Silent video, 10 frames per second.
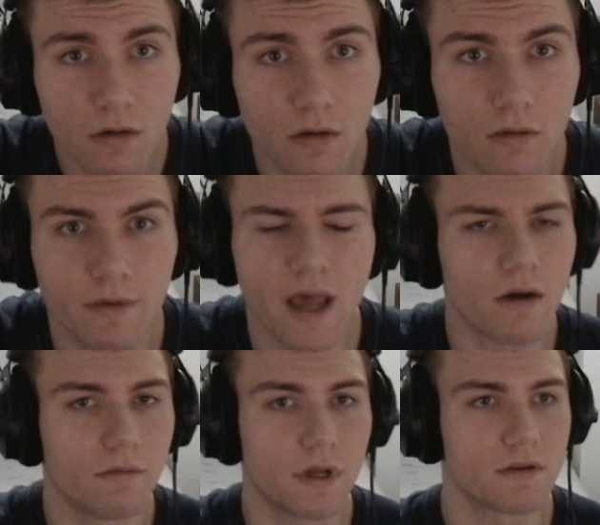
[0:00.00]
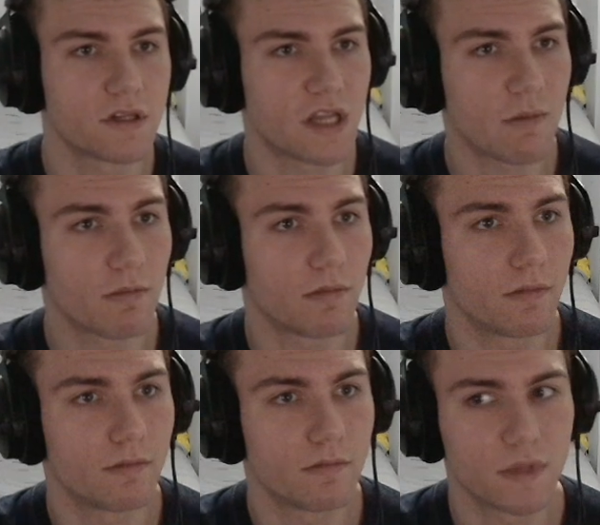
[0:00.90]
No. No, it's the same.
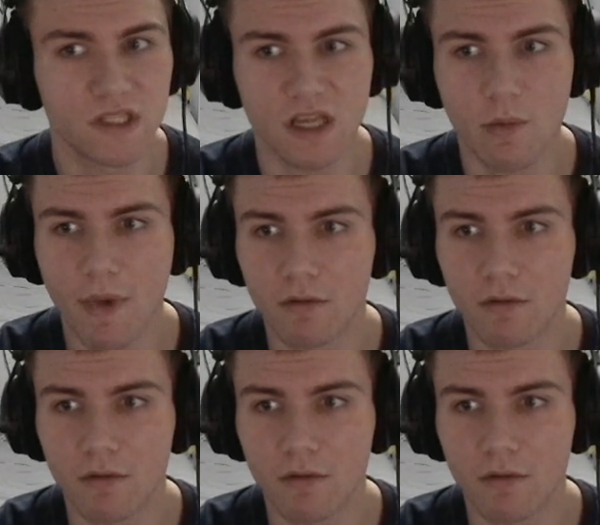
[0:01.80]
The same amount.